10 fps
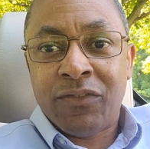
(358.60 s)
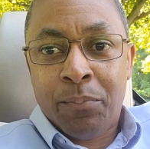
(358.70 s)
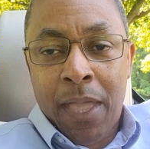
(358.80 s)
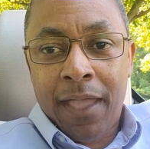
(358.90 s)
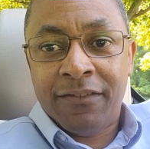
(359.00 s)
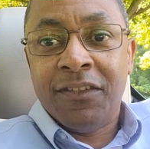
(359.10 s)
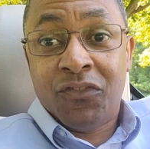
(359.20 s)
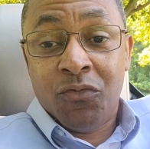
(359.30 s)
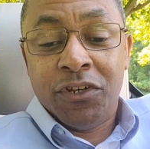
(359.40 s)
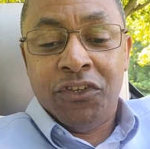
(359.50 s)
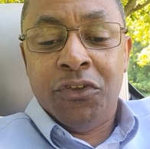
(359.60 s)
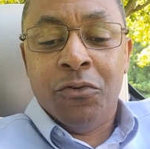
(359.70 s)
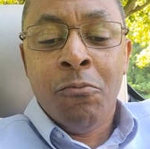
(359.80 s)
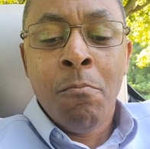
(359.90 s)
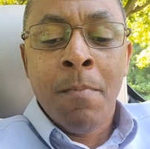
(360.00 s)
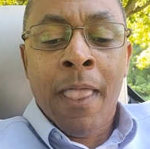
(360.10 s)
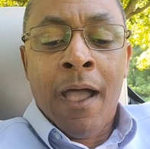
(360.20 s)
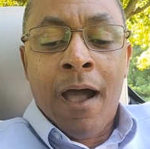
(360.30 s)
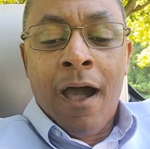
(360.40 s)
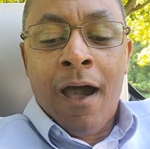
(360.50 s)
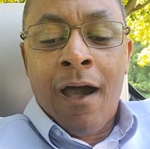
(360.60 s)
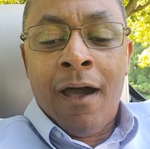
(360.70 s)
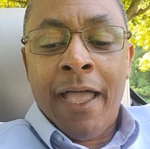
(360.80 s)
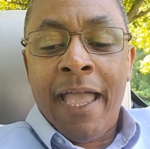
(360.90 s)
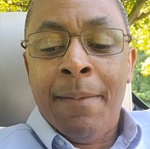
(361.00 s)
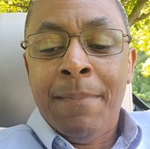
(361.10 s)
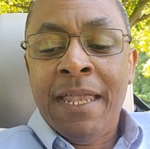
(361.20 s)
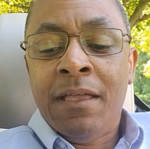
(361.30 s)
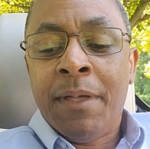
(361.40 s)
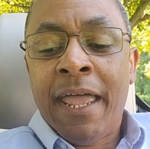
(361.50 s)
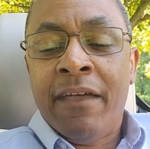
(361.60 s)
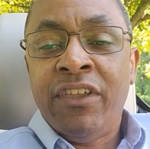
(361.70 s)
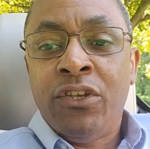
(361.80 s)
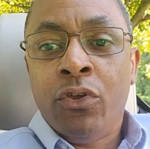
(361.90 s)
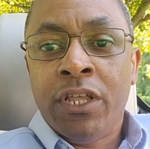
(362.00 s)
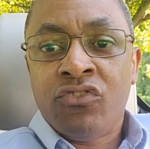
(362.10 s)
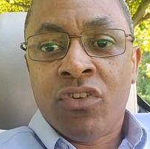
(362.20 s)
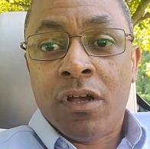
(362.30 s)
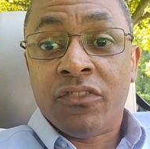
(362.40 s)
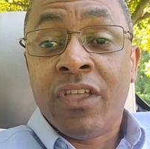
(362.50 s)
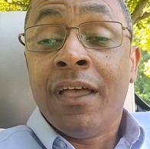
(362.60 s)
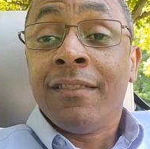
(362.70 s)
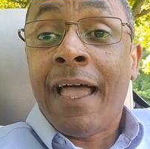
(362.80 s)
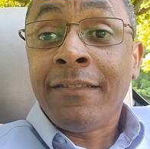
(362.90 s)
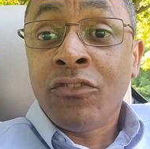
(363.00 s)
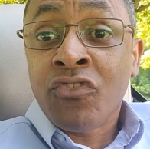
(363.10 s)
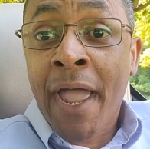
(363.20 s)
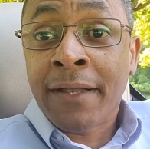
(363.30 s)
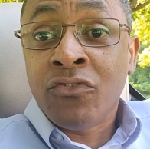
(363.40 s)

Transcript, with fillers: pass this on to you uh, and medium and heavy duty trucks like the tractor